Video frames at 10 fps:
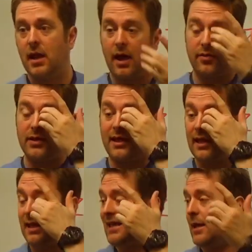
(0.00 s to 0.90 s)

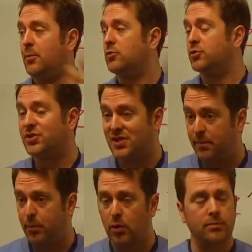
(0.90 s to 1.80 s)
any chemical
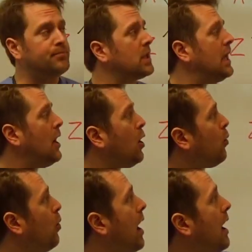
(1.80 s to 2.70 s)
symbol,
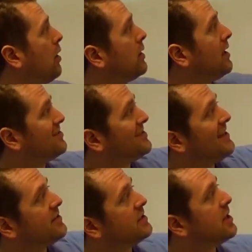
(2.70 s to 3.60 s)
while
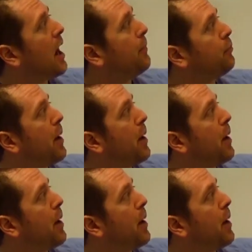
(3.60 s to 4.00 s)
Z at the top